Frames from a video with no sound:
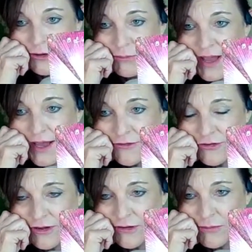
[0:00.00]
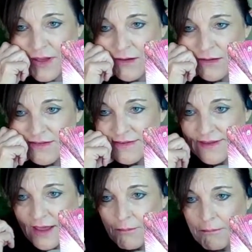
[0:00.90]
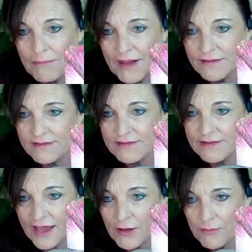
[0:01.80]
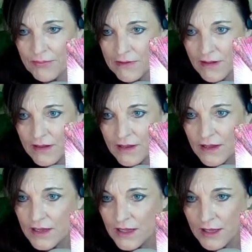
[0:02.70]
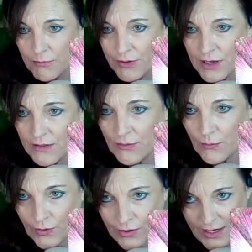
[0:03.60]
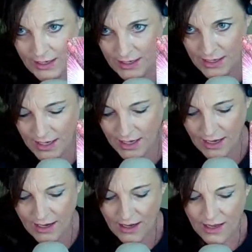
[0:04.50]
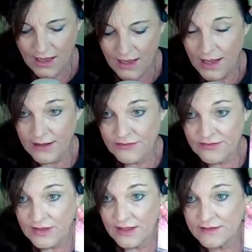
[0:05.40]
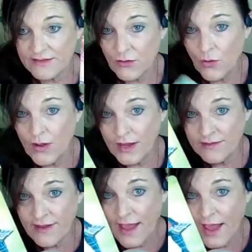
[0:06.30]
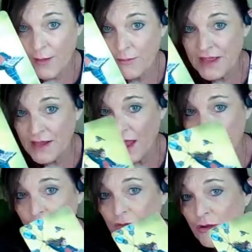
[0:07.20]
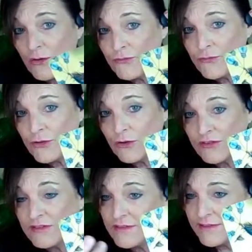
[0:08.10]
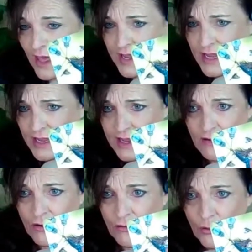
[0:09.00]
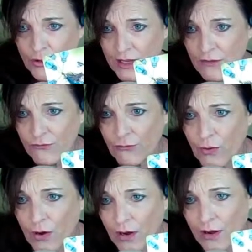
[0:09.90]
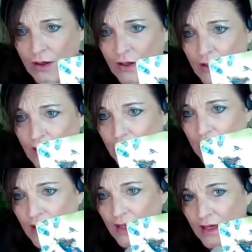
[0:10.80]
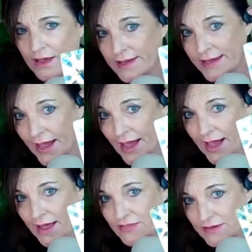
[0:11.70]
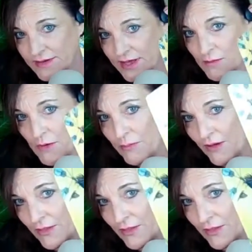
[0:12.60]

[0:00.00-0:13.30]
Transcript: you're passionate about, step by step, keep putting the work in, it's going to happen. I don't know if you're studying or looking for, this came up on